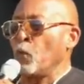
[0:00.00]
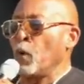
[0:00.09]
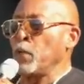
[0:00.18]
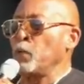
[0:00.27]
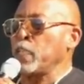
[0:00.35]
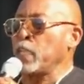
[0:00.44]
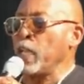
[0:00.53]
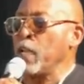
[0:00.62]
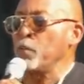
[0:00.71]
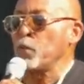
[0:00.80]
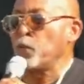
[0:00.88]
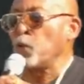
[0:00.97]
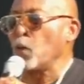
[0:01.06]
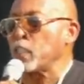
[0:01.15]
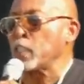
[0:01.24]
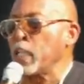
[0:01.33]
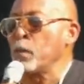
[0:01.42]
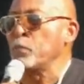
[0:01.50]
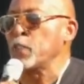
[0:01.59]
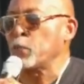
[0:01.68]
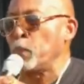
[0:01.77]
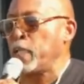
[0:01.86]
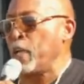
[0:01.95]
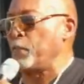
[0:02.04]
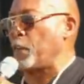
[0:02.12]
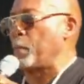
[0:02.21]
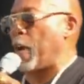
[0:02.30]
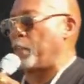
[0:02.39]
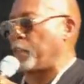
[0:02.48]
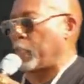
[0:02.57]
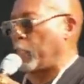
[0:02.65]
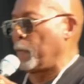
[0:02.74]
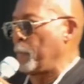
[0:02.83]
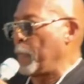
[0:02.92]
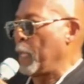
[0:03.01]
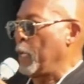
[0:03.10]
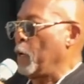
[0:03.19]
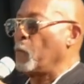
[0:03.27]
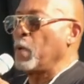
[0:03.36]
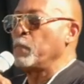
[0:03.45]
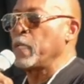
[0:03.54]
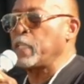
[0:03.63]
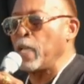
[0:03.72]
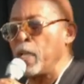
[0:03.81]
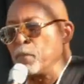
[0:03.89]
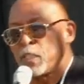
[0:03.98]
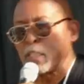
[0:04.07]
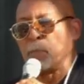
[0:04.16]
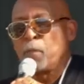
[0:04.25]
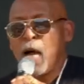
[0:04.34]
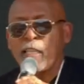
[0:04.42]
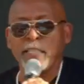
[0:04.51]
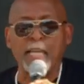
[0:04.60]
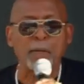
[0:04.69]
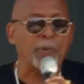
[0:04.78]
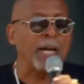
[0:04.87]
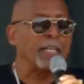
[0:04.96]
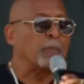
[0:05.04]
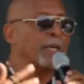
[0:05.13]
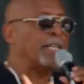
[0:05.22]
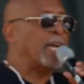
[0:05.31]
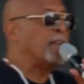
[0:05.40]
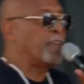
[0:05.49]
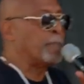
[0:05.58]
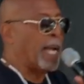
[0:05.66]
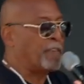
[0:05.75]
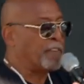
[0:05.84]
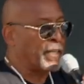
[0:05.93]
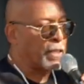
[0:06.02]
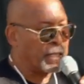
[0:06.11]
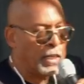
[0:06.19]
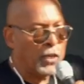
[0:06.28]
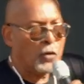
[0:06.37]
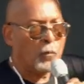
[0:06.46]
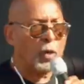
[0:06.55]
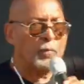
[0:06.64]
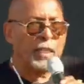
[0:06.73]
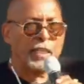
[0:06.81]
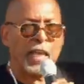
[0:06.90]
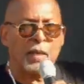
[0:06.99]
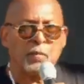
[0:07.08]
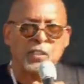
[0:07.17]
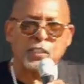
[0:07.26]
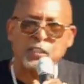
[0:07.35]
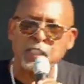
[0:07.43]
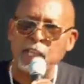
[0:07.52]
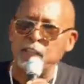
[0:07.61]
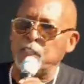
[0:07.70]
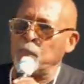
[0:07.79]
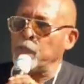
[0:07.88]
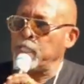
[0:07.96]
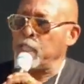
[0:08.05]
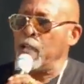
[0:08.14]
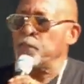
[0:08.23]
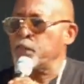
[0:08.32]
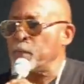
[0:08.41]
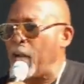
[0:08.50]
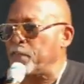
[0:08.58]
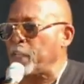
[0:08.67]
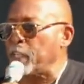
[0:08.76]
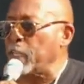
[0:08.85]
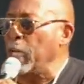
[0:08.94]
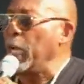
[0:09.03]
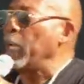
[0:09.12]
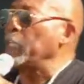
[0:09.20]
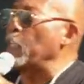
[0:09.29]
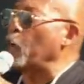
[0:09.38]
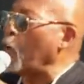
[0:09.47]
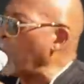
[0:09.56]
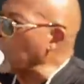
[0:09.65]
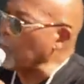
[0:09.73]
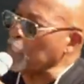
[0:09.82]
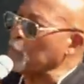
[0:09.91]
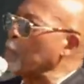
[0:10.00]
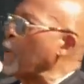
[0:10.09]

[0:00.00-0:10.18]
When we came before Columbus, we came from Africa. When we came with the Mali Empire, we came from Africa. When we came on the slave ship, we came from Africa. Then all of us